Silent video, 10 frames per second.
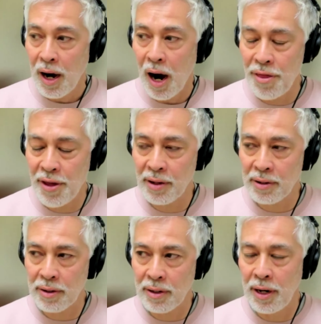I think
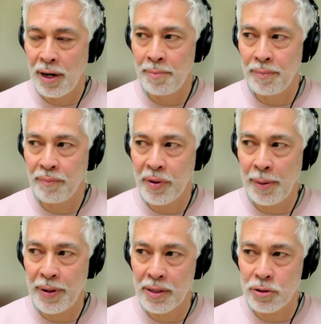
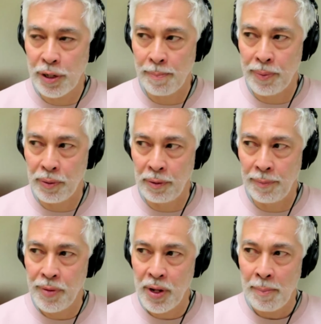keeping it simple,